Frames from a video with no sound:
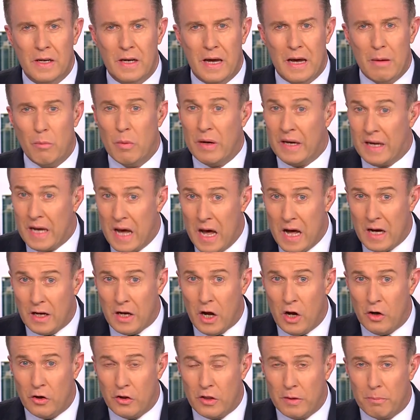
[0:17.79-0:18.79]
and we can't
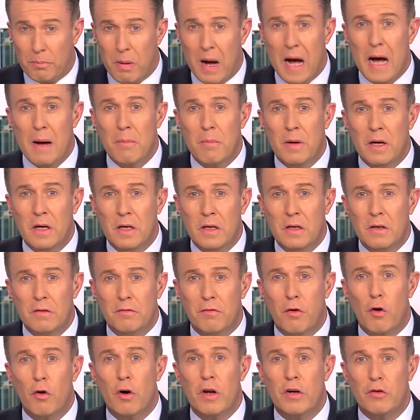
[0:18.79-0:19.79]
go to the pub
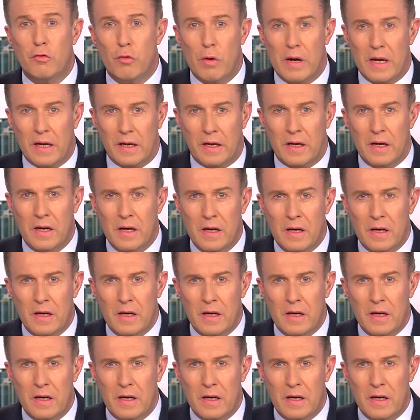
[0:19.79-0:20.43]
for a drink.